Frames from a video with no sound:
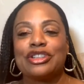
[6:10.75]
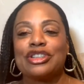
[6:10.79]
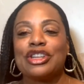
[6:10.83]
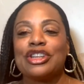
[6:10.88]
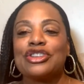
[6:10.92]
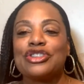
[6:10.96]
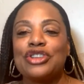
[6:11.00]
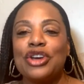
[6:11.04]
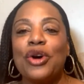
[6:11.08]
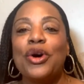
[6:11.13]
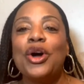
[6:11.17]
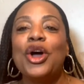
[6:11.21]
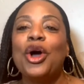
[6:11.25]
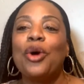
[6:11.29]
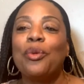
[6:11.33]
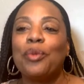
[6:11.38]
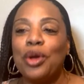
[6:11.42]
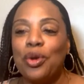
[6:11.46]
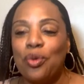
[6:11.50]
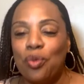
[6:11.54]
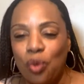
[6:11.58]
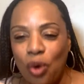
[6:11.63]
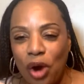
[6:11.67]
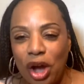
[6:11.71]
And so
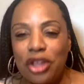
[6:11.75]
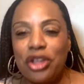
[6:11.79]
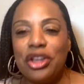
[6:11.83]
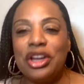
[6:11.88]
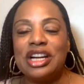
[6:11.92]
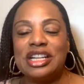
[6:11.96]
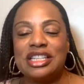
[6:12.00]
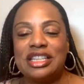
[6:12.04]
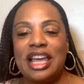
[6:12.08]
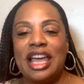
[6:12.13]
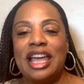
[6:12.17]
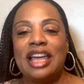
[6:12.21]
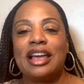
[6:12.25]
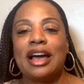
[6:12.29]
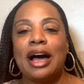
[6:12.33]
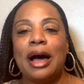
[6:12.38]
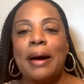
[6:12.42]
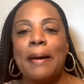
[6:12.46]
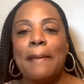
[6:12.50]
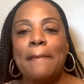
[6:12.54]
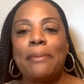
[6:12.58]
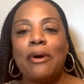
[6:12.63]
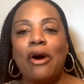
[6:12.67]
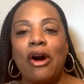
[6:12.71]
we want you to take
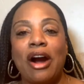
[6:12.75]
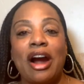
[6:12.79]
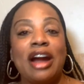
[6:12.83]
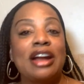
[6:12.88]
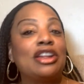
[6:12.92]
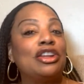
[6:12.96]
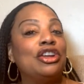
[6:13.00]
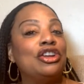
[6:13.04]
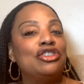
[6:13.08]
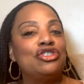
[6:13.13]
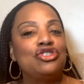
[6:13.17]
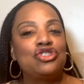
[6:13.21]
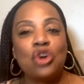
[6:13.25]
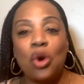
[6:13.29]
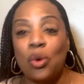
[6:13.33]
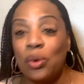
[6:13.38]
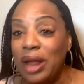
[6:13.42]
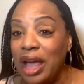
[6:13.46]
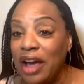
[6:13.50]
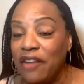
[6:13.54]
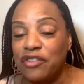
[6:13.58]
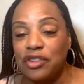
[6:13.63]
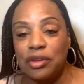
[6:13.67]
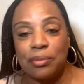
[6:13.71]
part. You don't
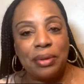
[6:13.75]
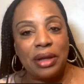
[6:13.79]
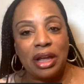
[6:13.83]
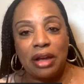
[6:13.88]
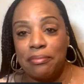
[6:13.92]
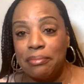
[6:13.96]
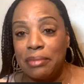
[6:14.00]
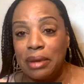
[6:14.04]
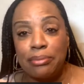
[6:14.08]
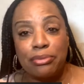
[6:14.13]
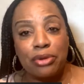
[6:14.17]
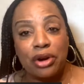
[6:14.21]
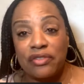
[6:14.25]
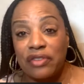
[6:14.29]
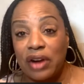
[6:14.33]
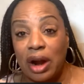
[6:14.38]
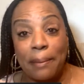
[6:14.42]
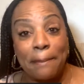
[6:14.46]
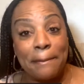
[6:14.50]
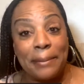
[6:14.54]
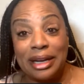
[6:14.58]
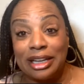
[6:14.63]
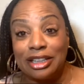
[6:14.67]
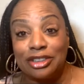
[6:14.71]
have to be a member of our
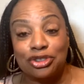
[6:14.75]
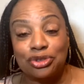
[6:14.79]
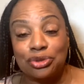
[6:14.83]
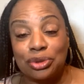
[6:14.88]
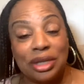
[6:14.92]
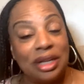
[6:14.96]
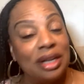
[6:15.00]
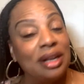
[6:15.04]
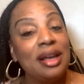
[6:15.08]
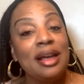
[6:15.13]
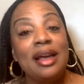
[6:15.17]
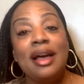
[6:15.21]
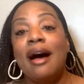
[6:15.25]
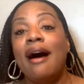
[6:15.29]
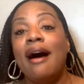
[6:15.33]
ministry.